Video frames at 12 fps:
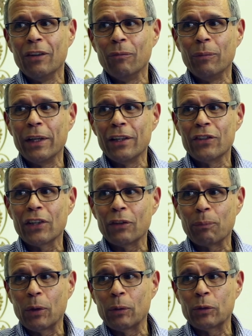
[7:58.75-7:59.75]
means
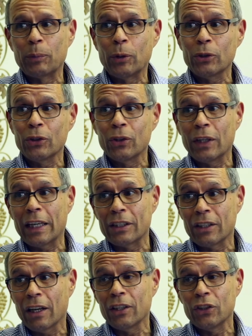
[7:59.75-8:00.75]
that person has
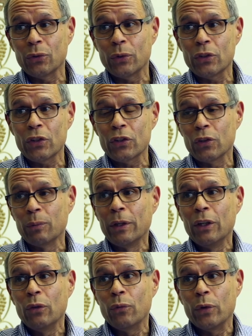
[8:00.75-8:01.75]
gone into a system
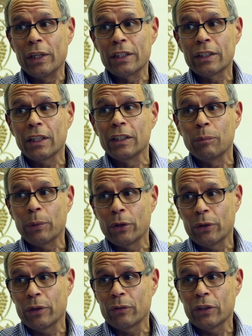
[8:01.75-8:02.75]
for an extended
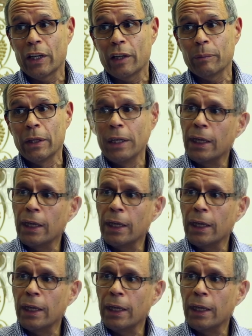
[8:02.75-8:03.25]
period of time.